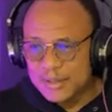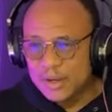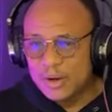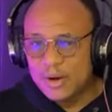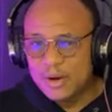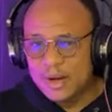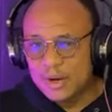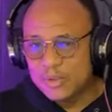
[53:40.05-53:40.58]

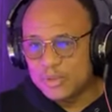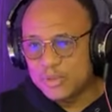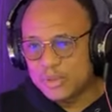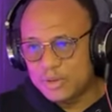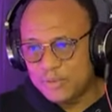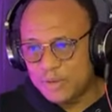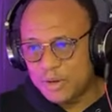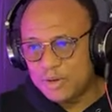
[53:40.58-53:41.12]
as the
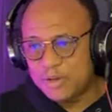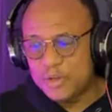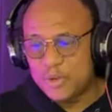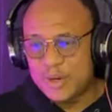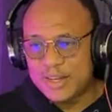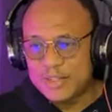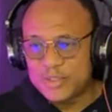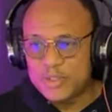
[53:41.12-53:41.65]
oracles of
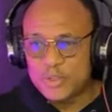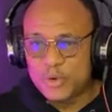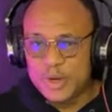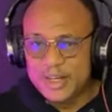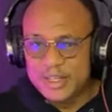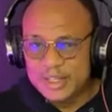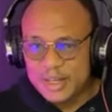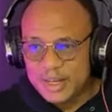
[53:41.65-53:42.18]
God, you are
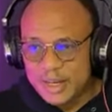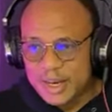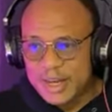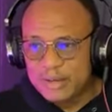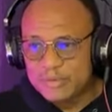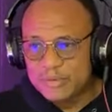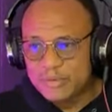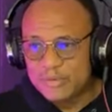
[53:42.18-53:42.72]
sowing
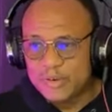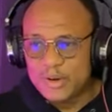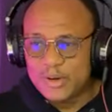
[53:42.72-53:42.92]
the life